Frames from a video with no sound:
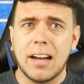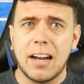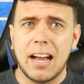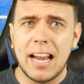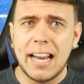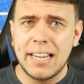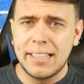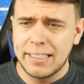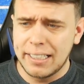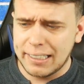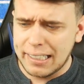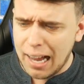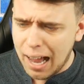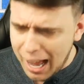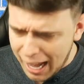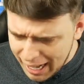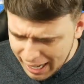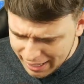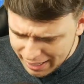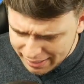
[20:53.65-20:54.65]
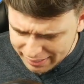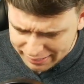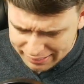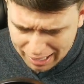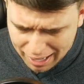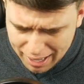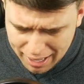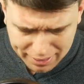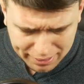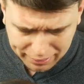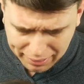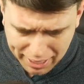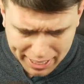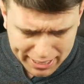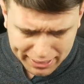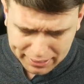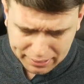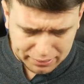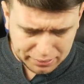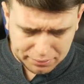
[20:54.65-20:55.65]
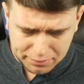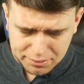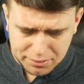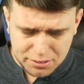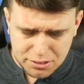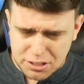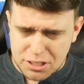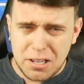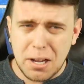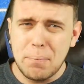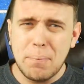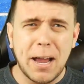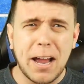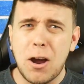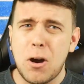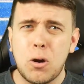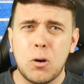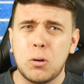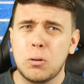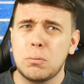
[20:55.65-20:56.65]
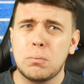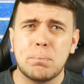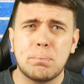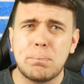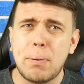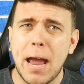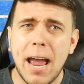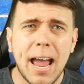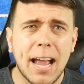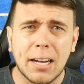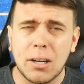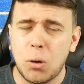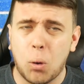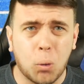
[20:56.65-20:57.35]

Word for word: and got and got like somehow back,